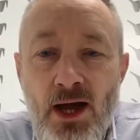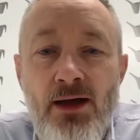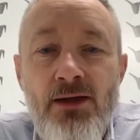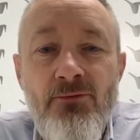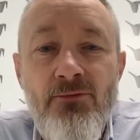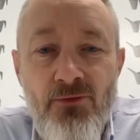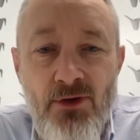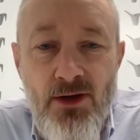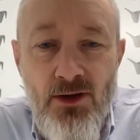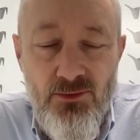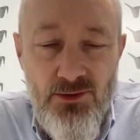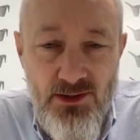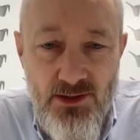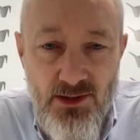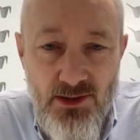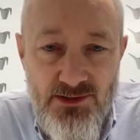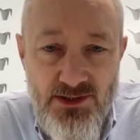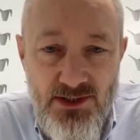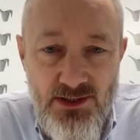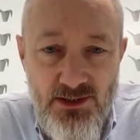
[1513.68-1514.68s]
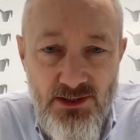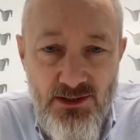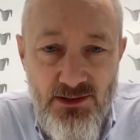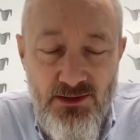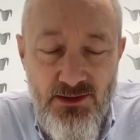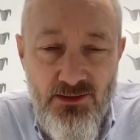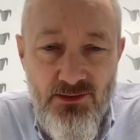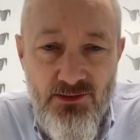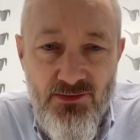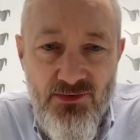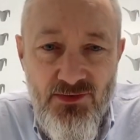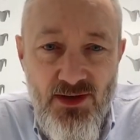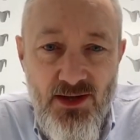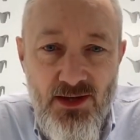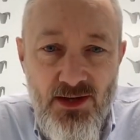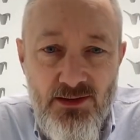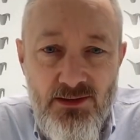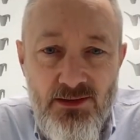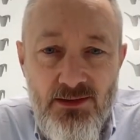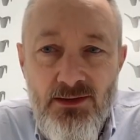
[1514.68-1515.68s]
I found actually is
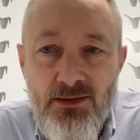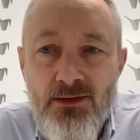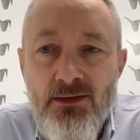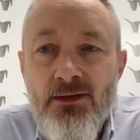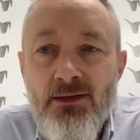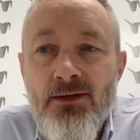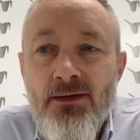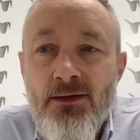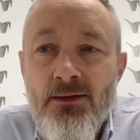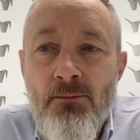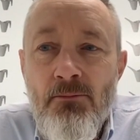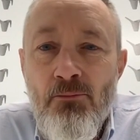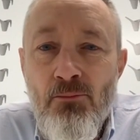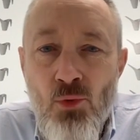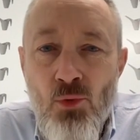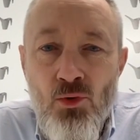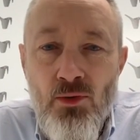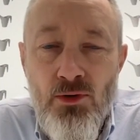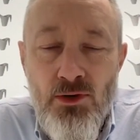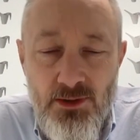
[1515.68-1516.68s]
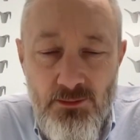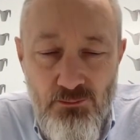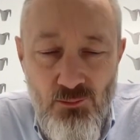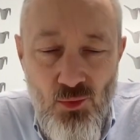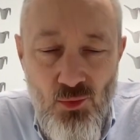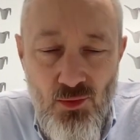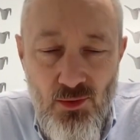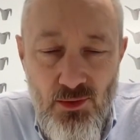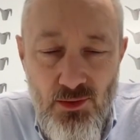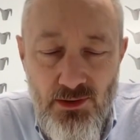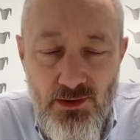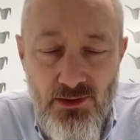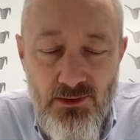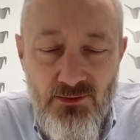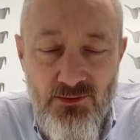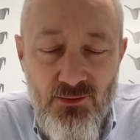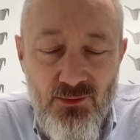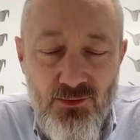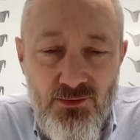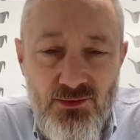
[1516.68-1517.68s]
that more and more,
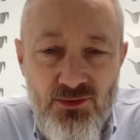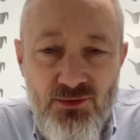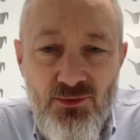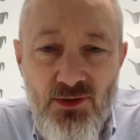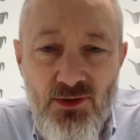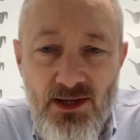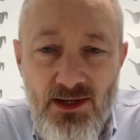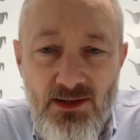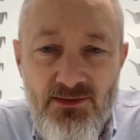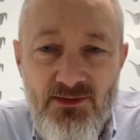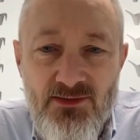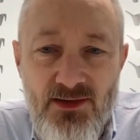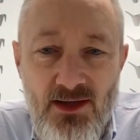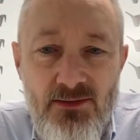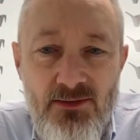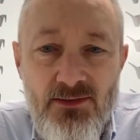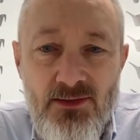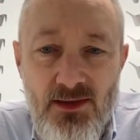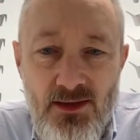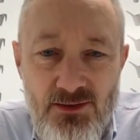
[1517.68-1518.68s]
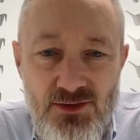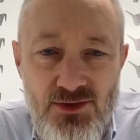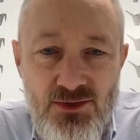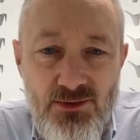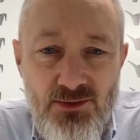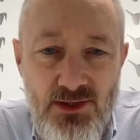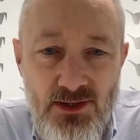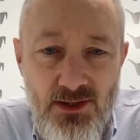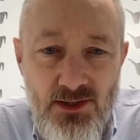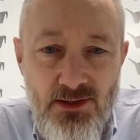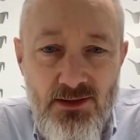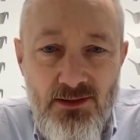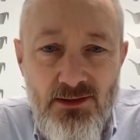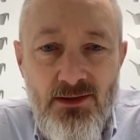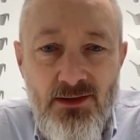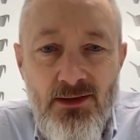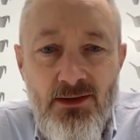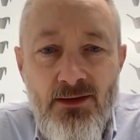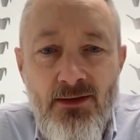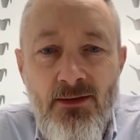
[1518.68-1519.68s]
so to the extent that you can
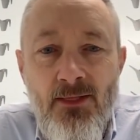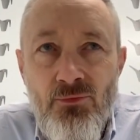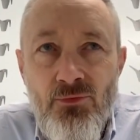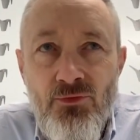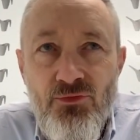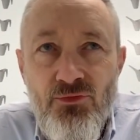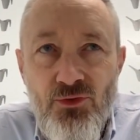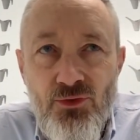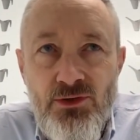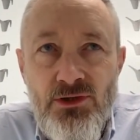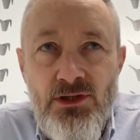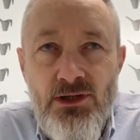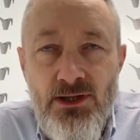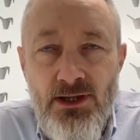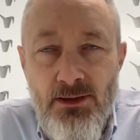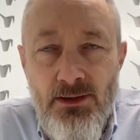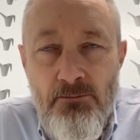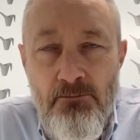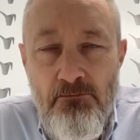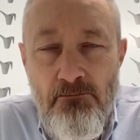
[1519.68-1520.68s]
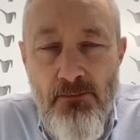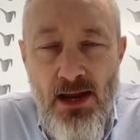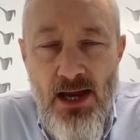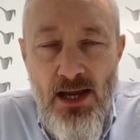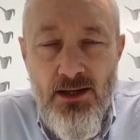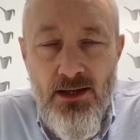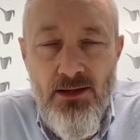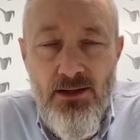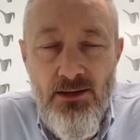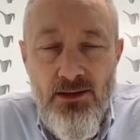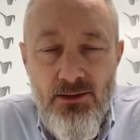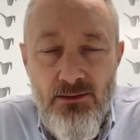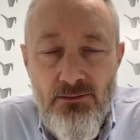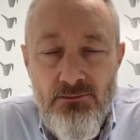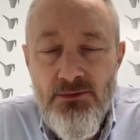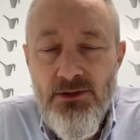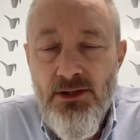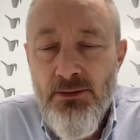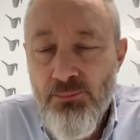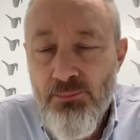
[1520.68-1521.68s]
certainly make
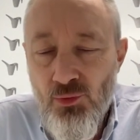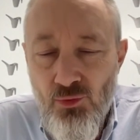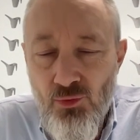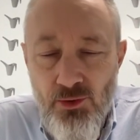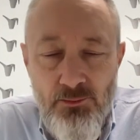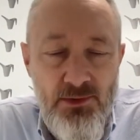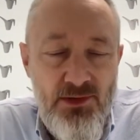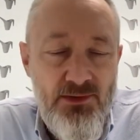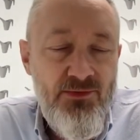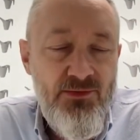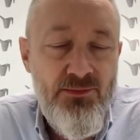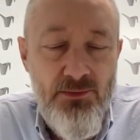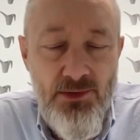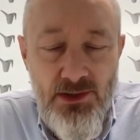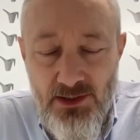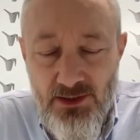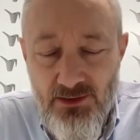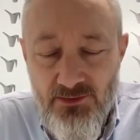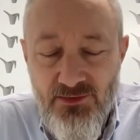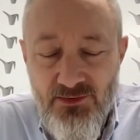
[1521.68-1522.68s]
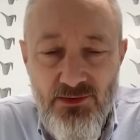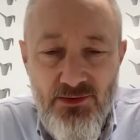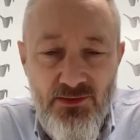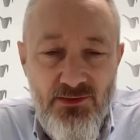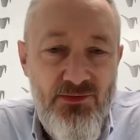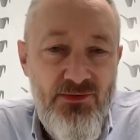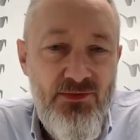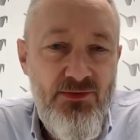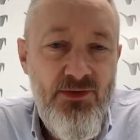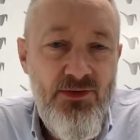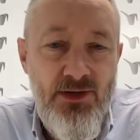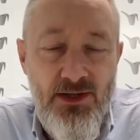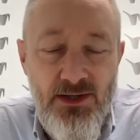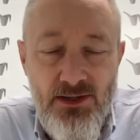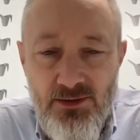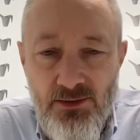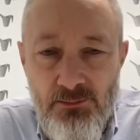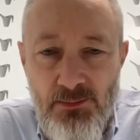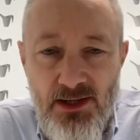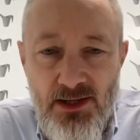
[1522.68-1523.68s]
deployments, releases,
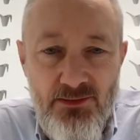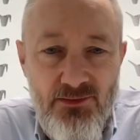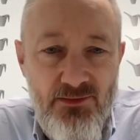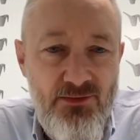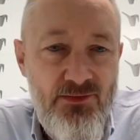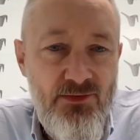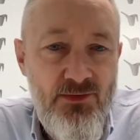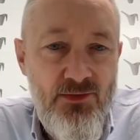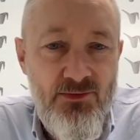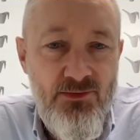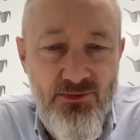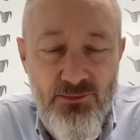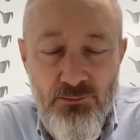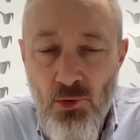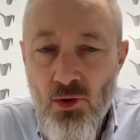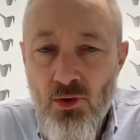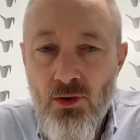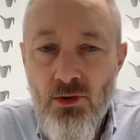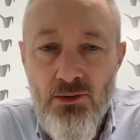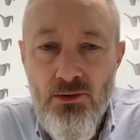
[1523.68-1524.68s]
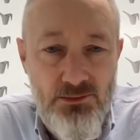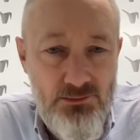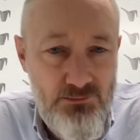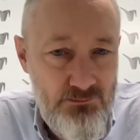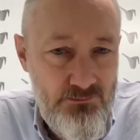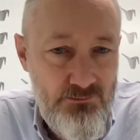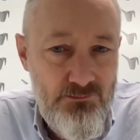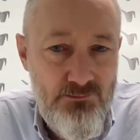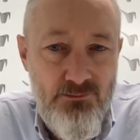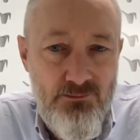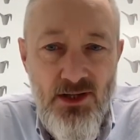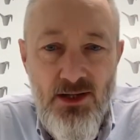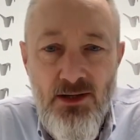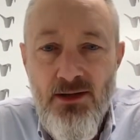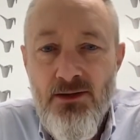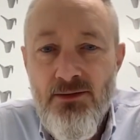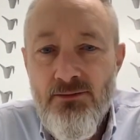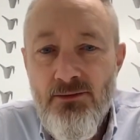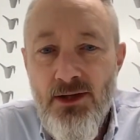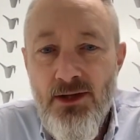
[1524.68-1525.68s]
increments small,
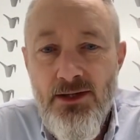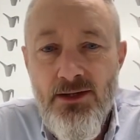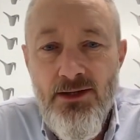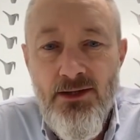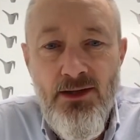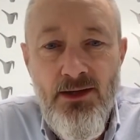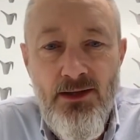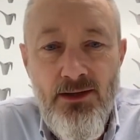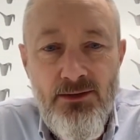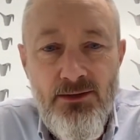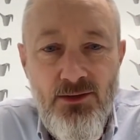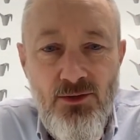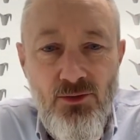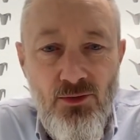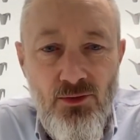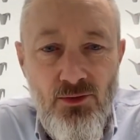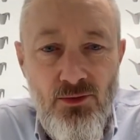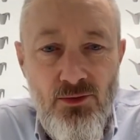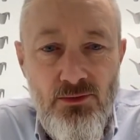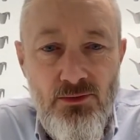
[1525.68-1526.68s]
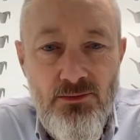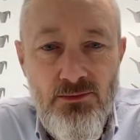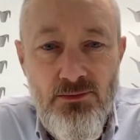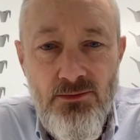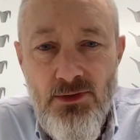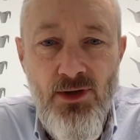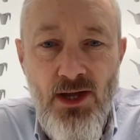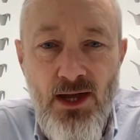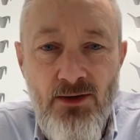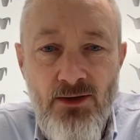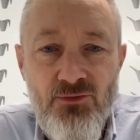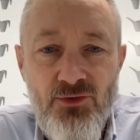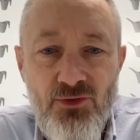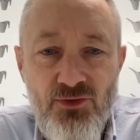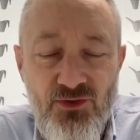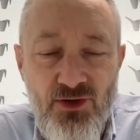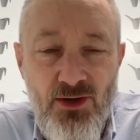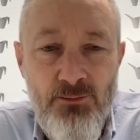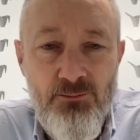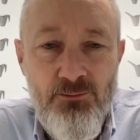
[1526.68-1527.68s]
right, and go after
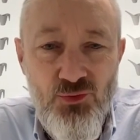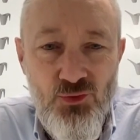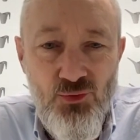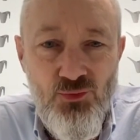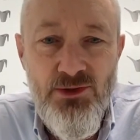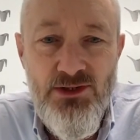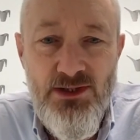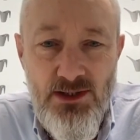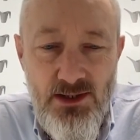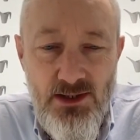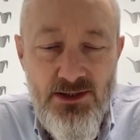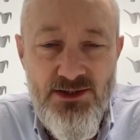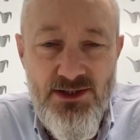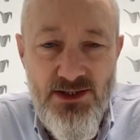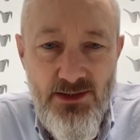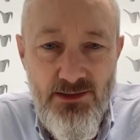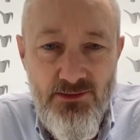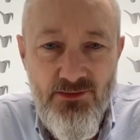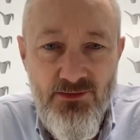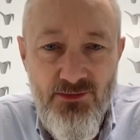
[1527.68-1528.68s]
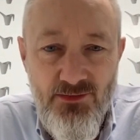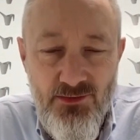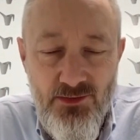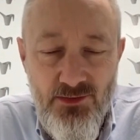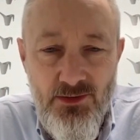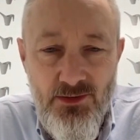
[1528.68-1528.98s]
some due diligence